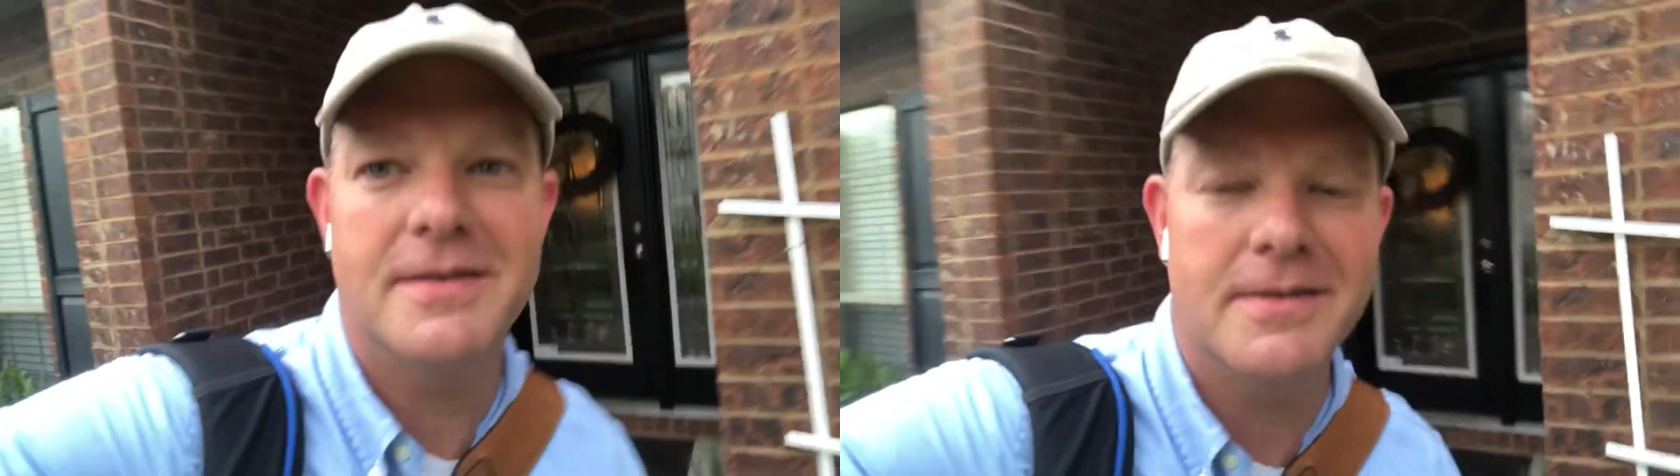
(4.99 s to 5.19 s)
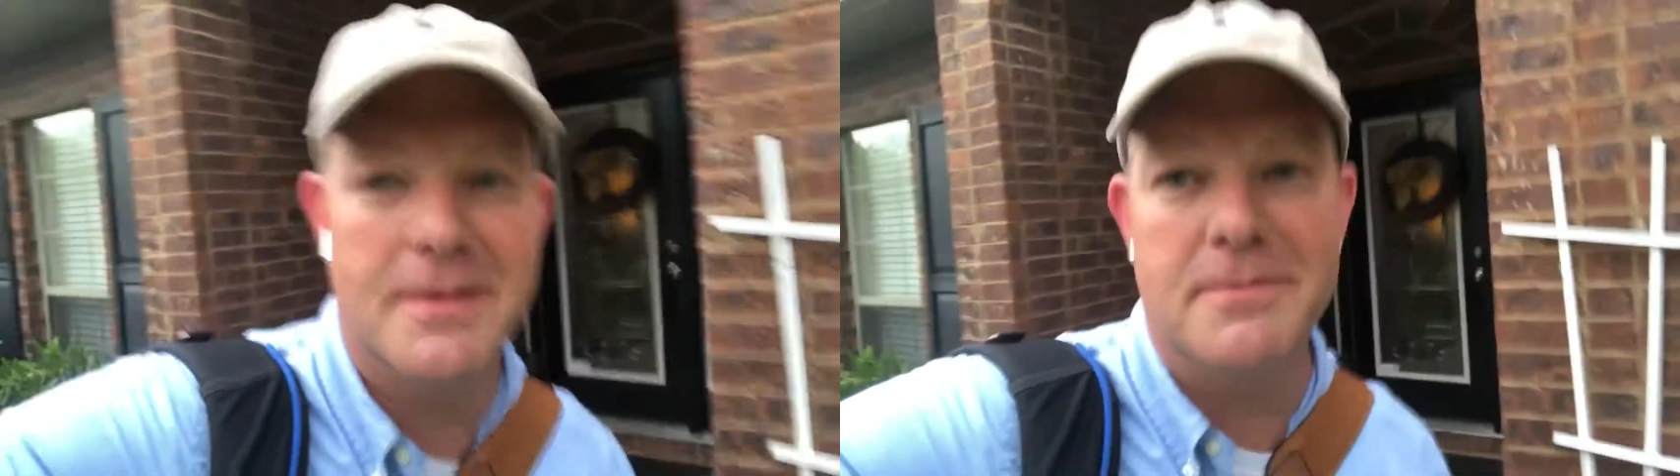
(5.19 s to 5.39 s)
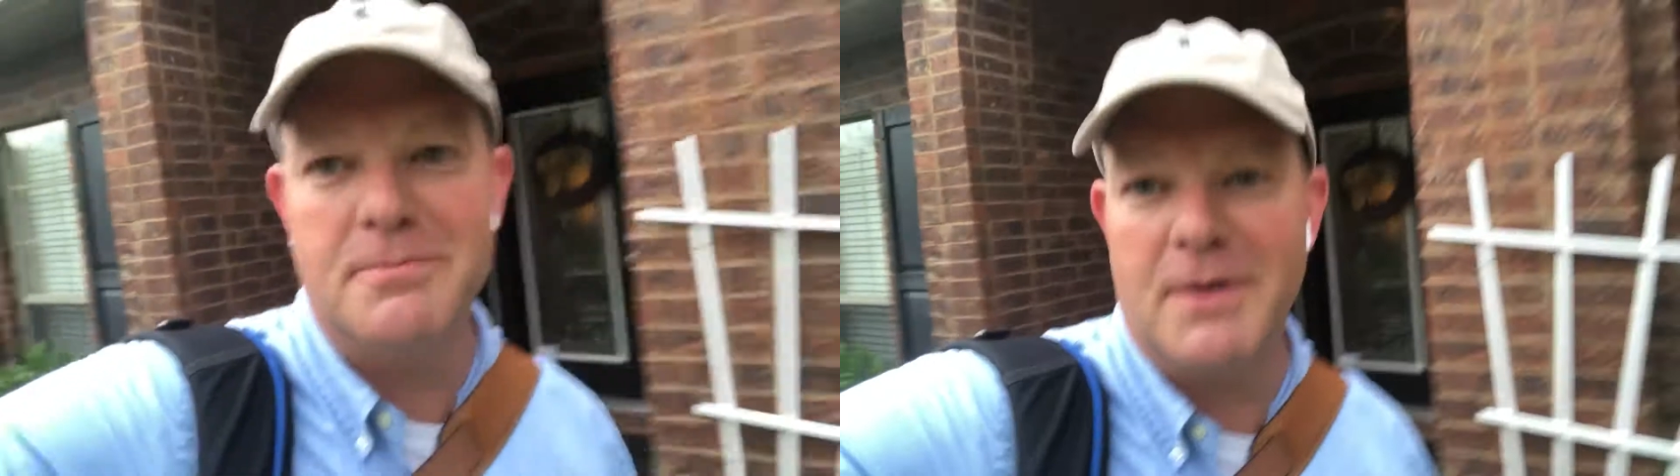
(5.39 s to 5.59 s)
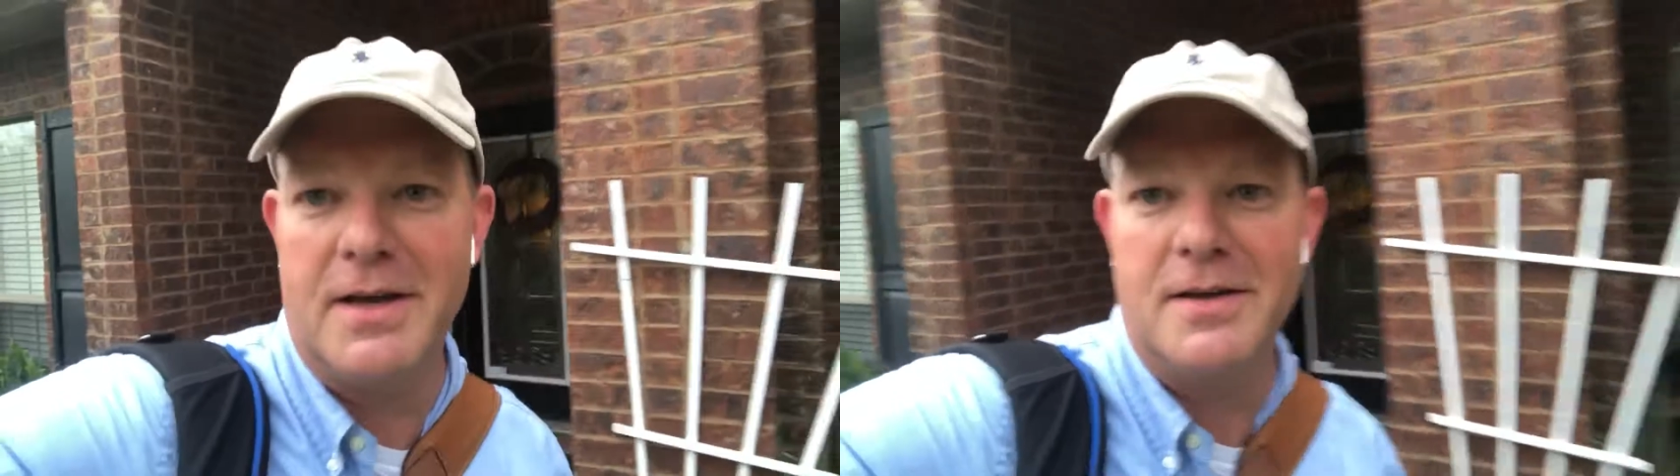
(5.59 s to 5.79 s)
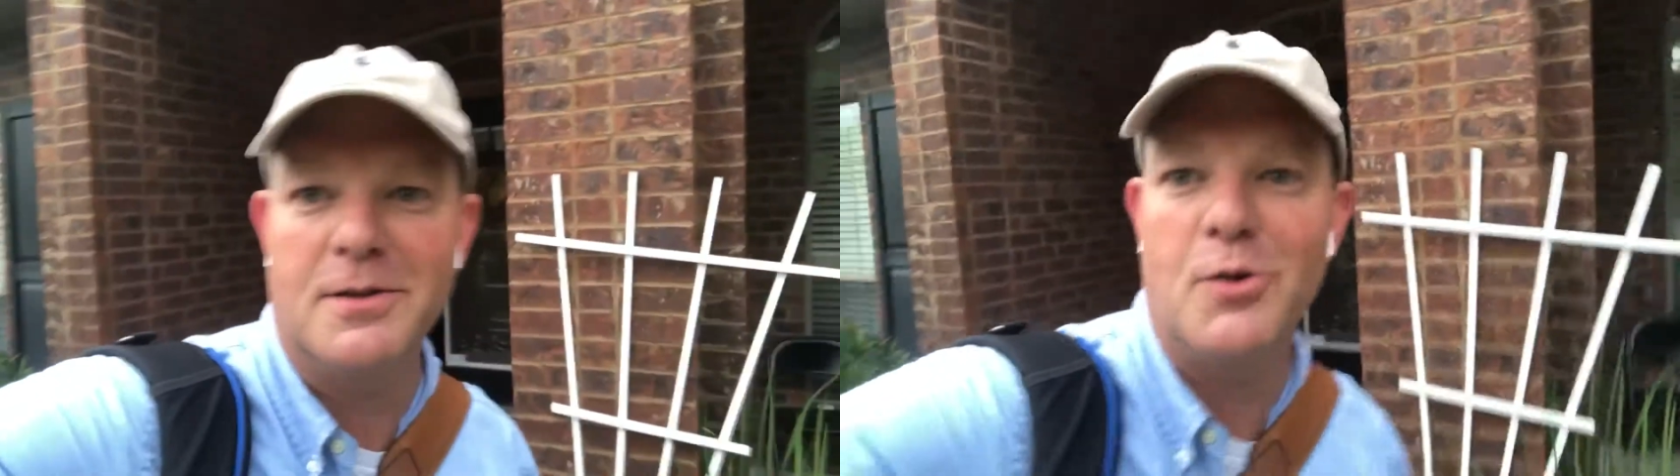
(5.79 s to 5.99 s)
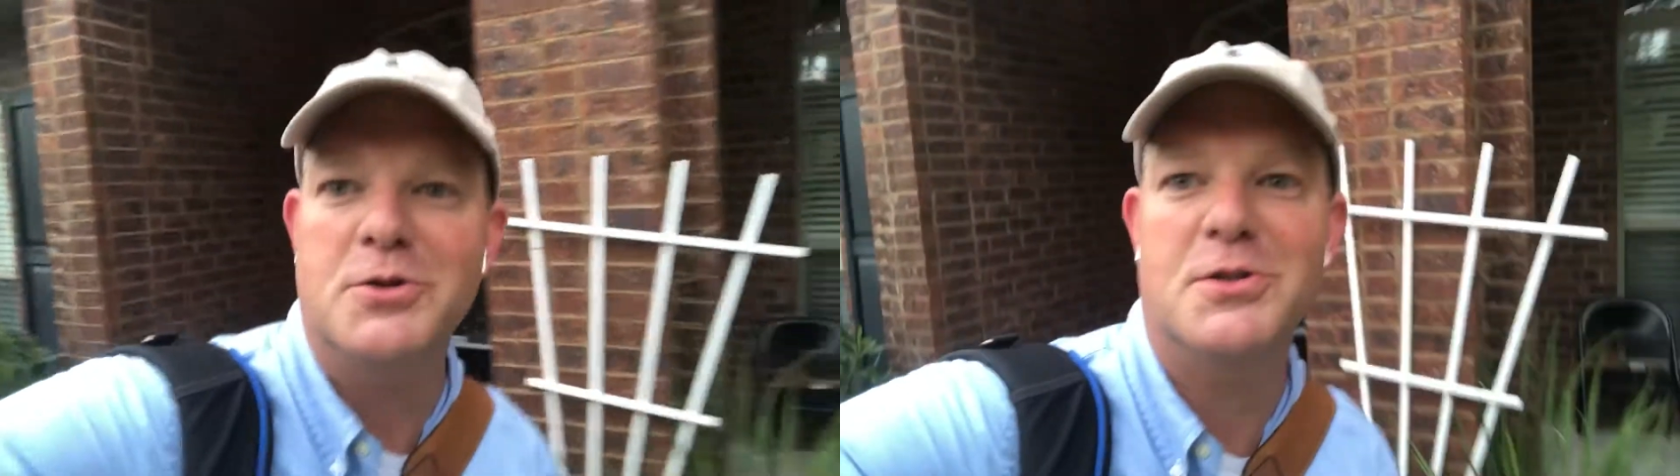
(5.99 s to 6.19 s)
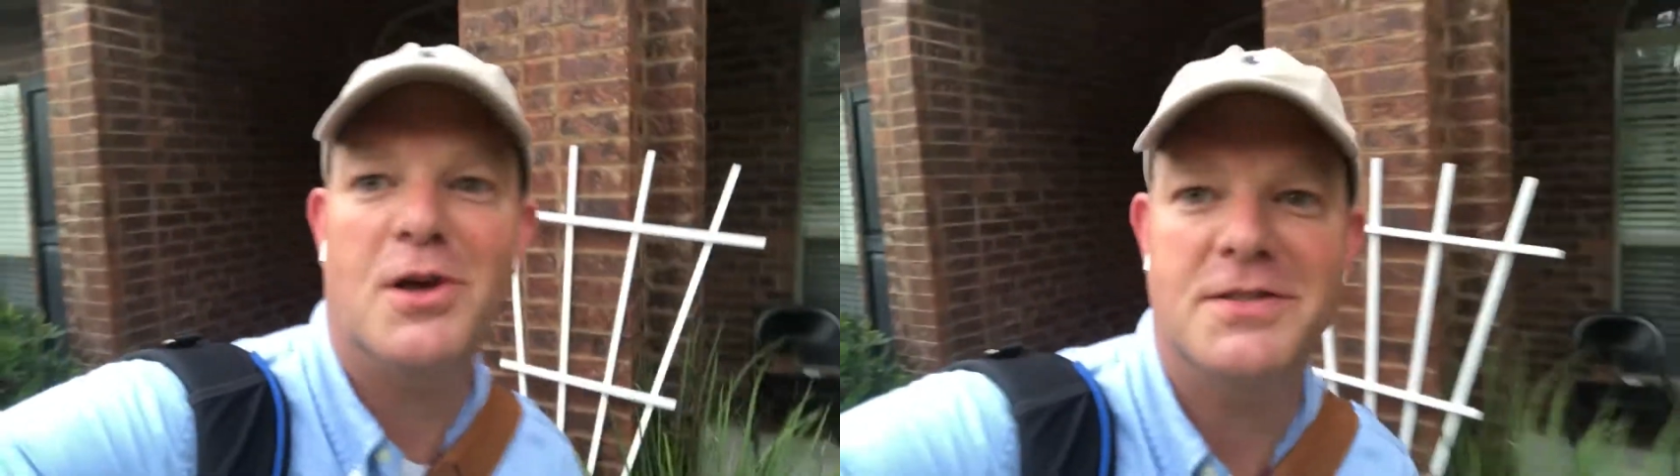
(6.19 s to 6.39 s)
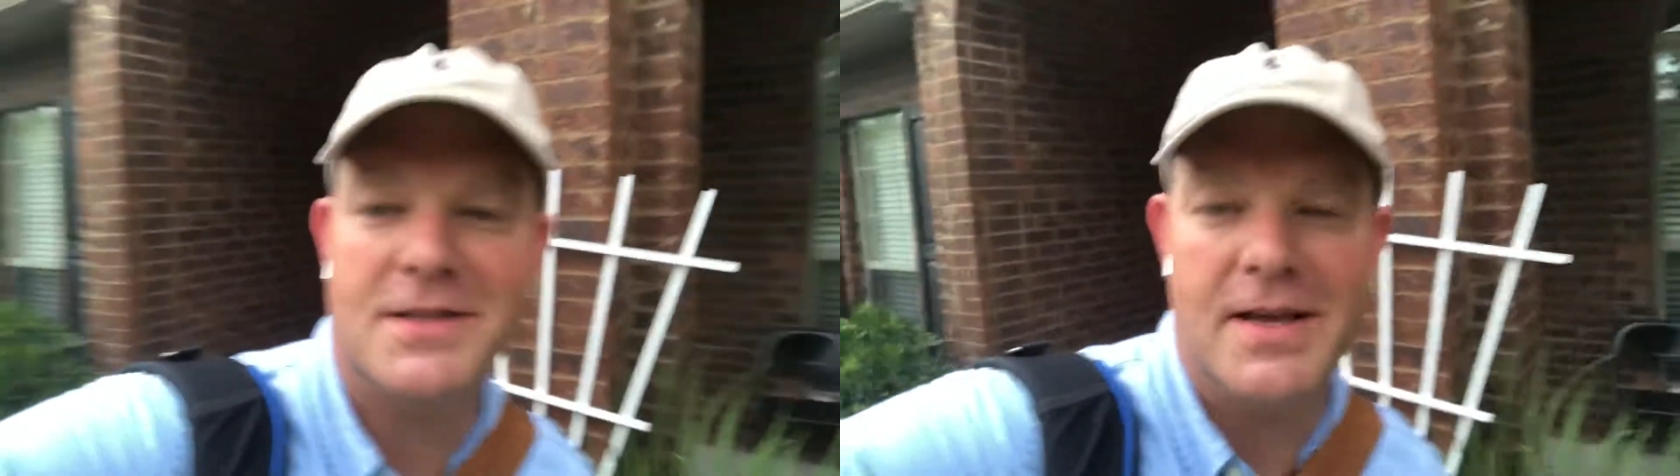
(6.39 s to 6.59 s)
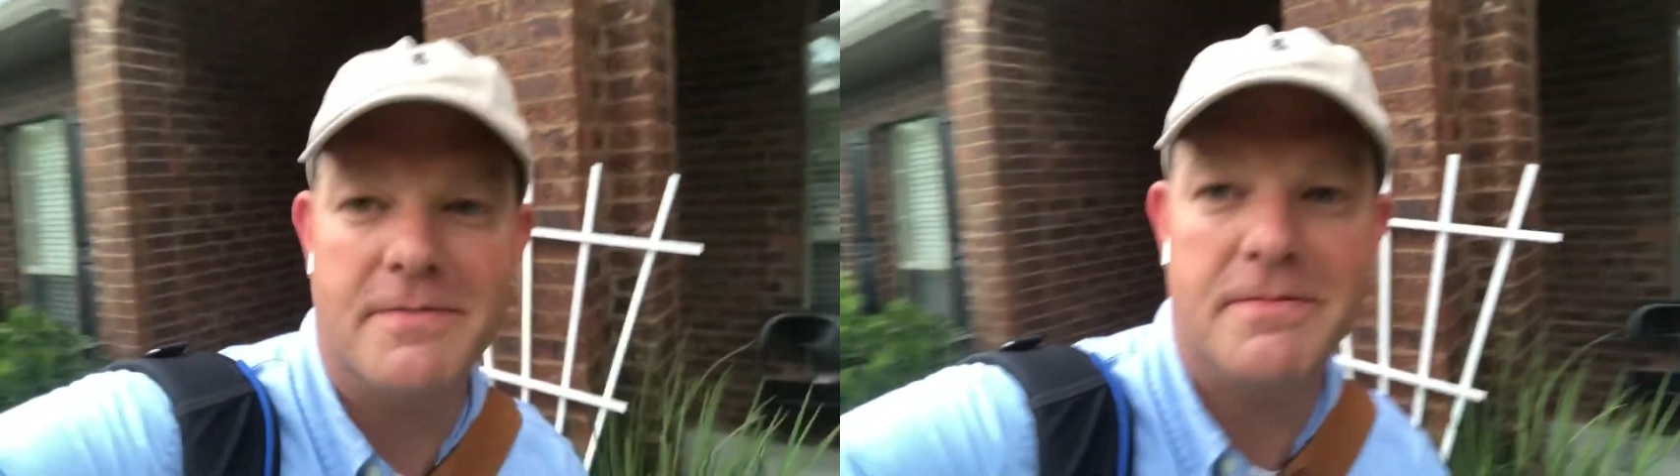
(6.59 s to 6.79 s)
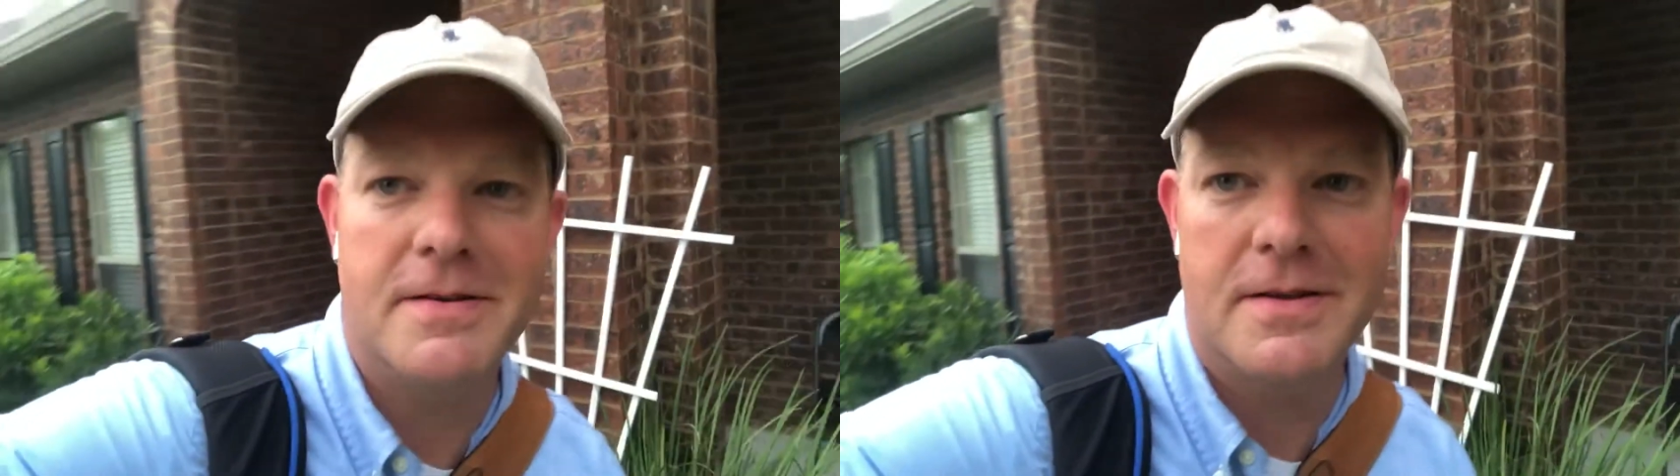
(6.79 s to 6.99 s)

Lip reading: of my large loss life.